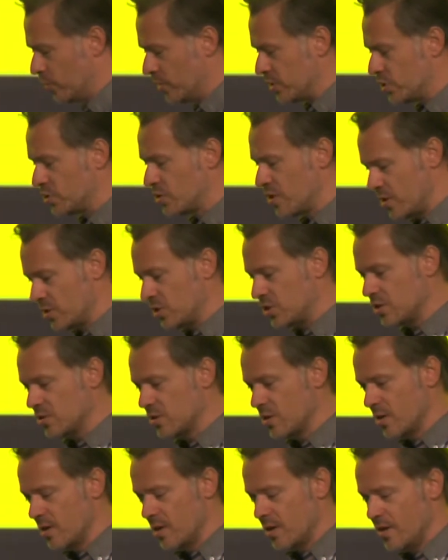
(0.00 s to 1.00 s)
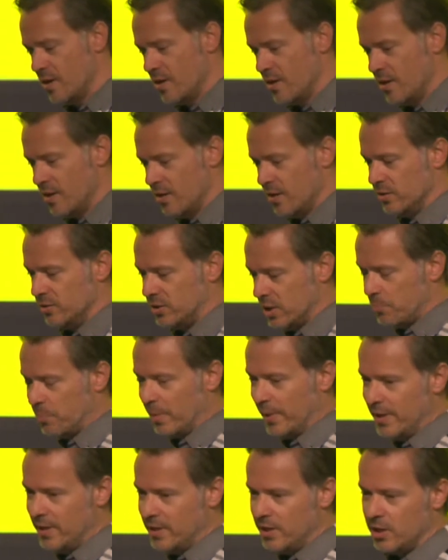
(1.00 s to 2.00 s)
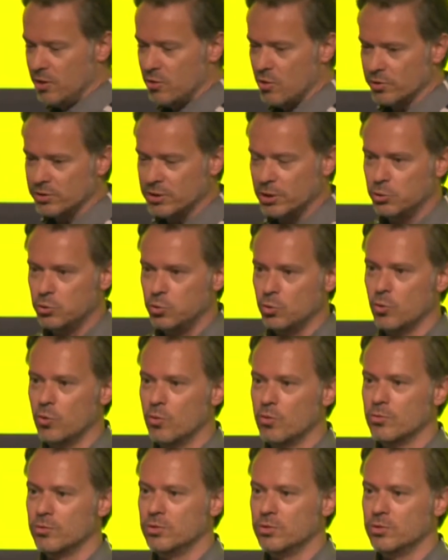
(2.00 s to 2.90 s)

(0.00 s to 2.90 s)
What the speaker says: research deeply in order to